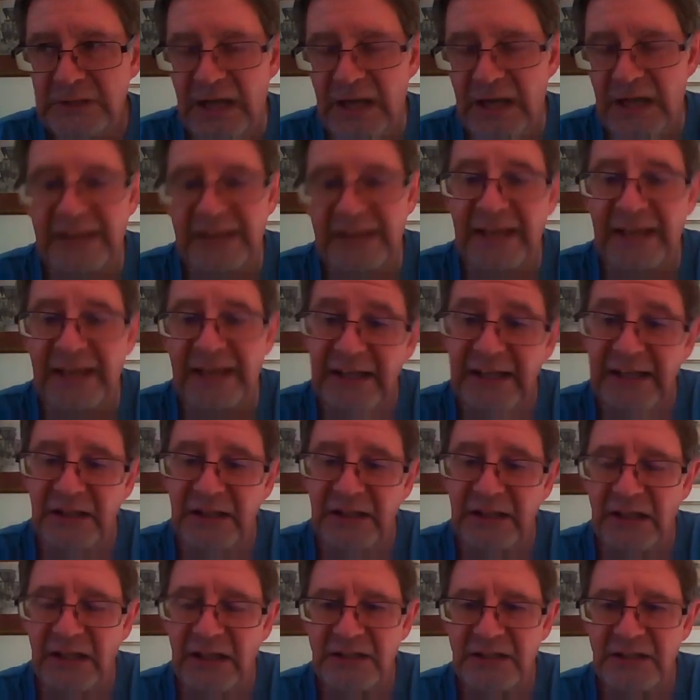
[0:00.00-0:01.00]

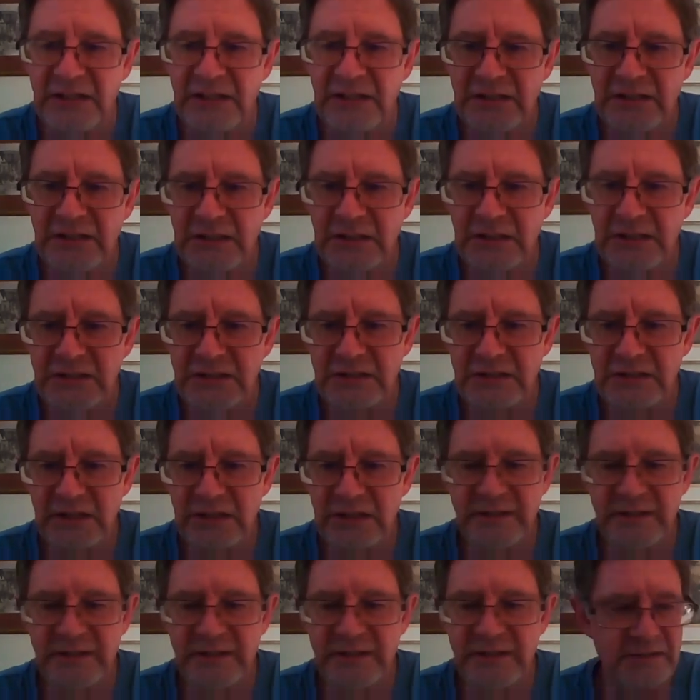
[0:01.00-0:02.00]
Again,
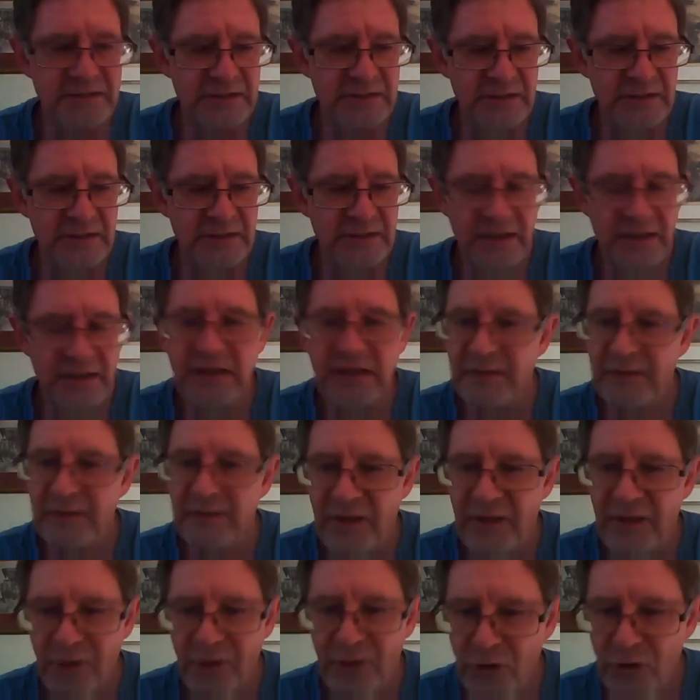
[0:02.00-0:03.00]
it's
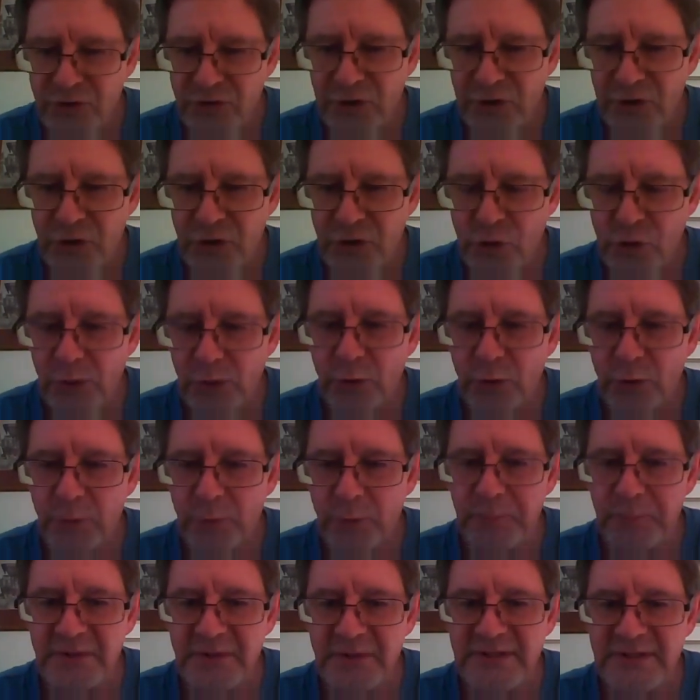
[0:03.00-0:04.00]
those are the two
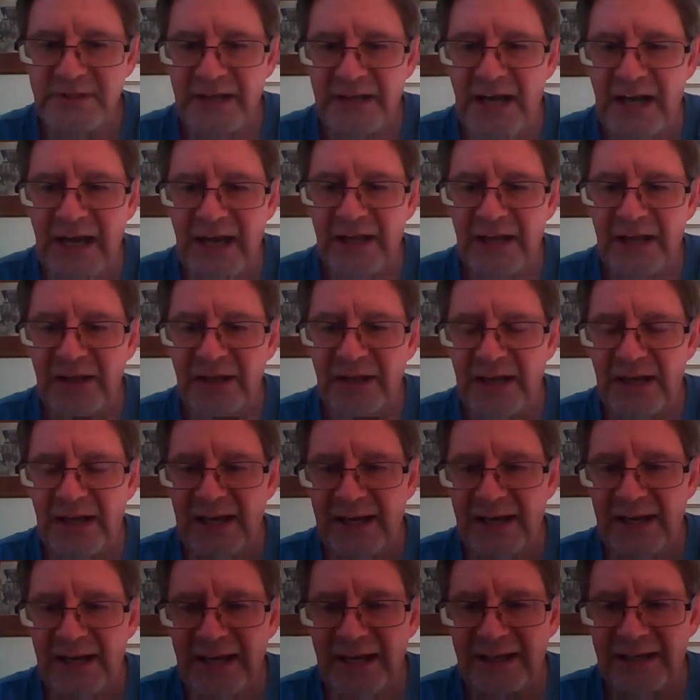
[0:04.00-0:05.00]
equipments that I
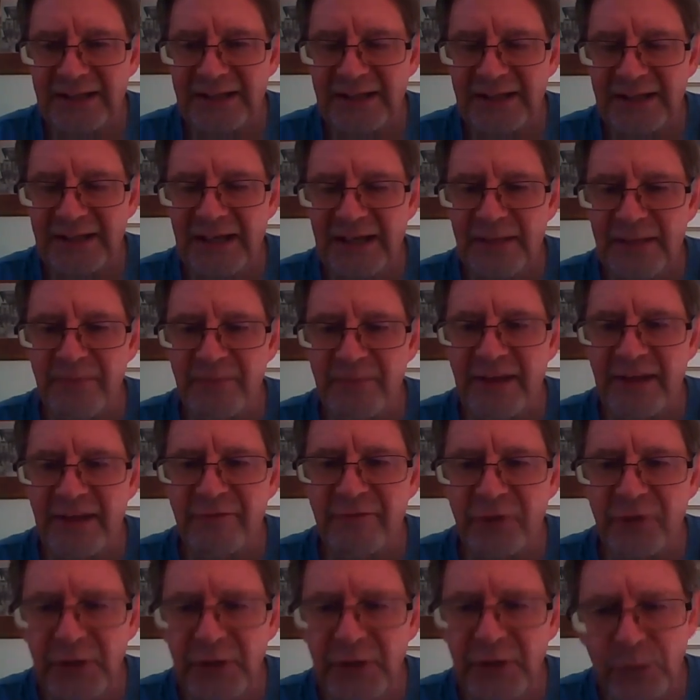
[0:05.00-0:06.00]
like.
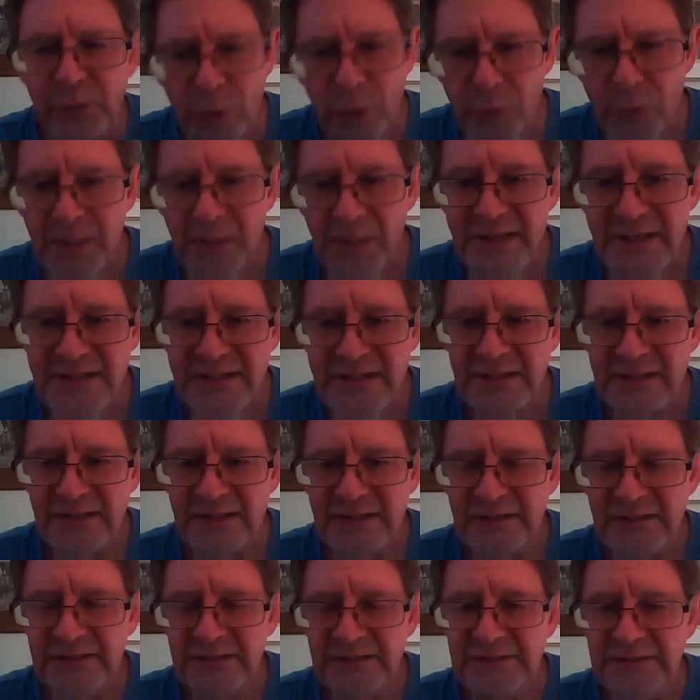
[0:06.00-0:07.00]
They're very robust,
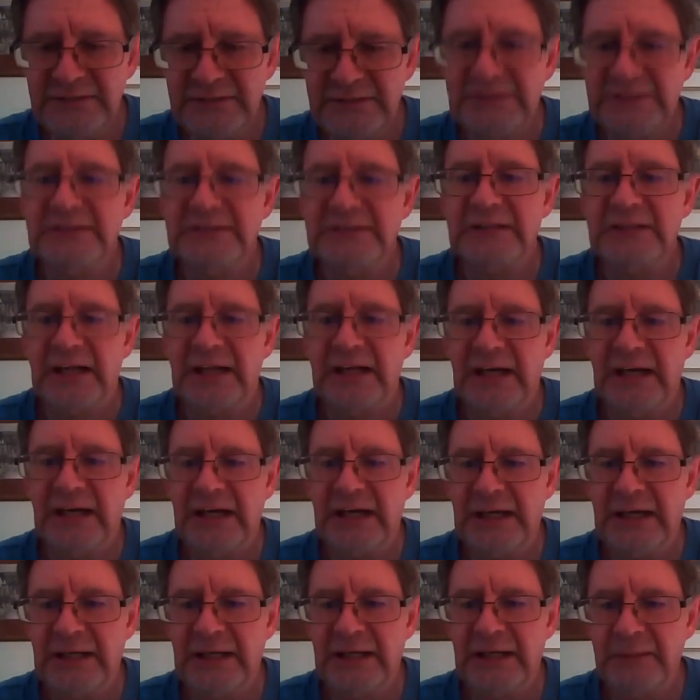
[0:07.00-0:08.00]

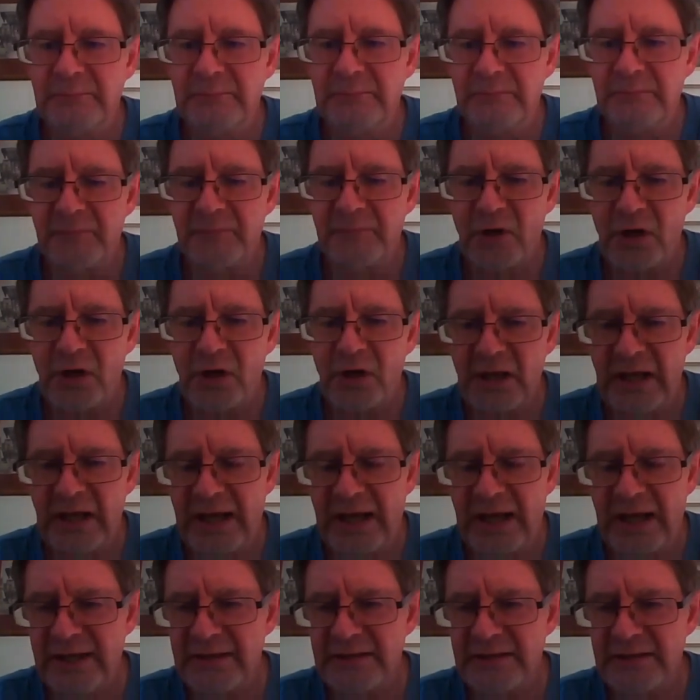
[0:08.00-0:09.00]
and
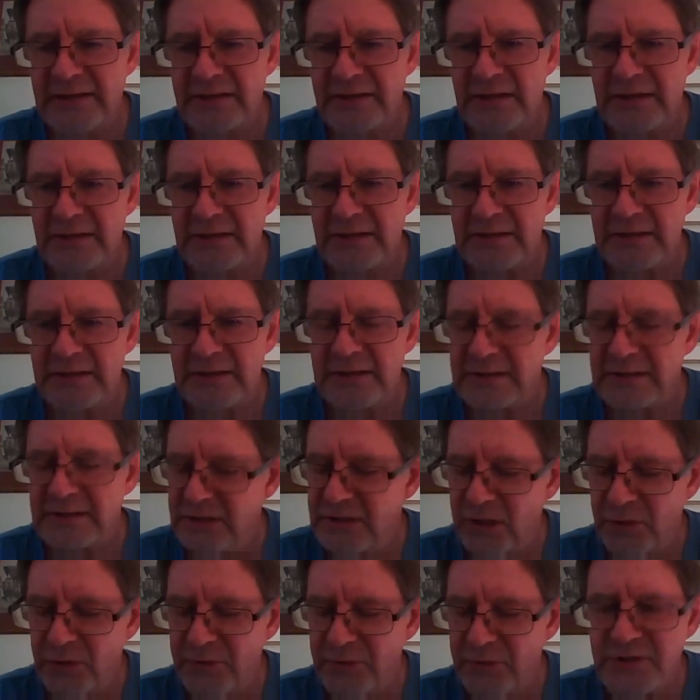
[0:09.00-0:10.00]

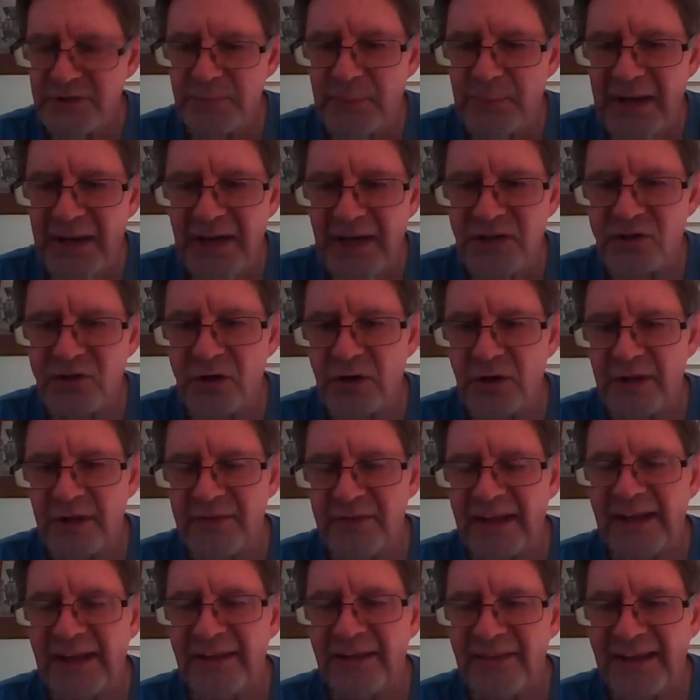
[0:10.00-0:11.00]
the spares are
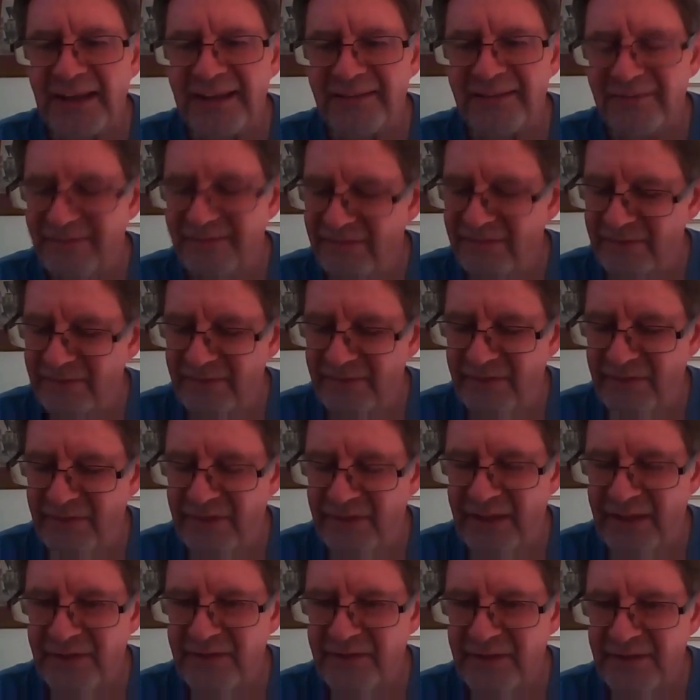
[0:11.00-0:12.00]

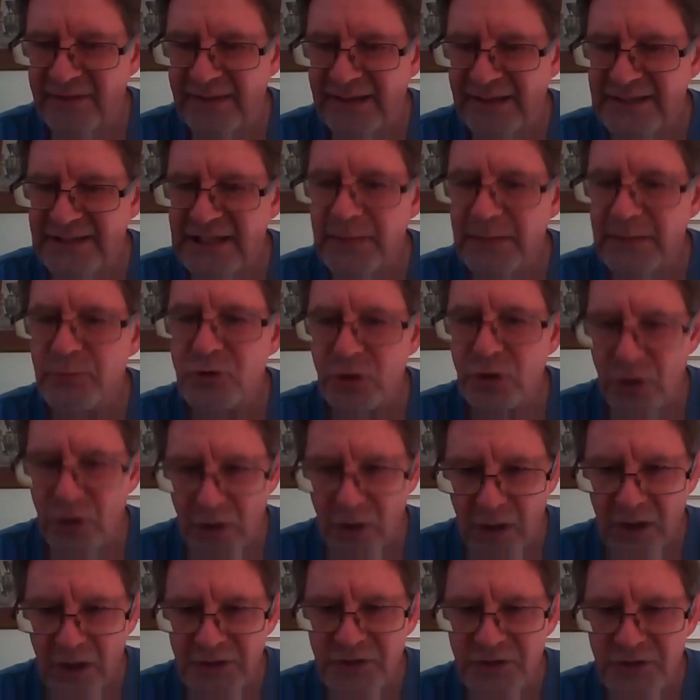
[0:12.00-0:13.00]
they seem to
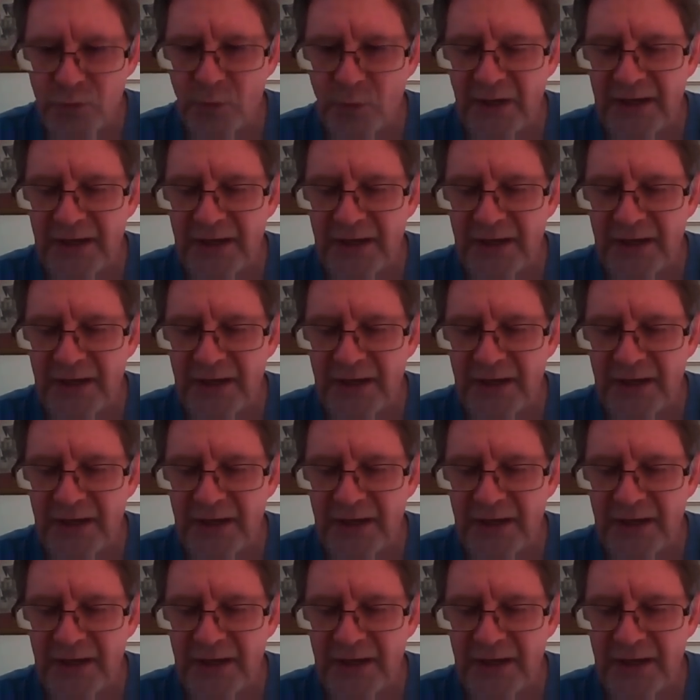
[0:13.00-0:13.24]
last.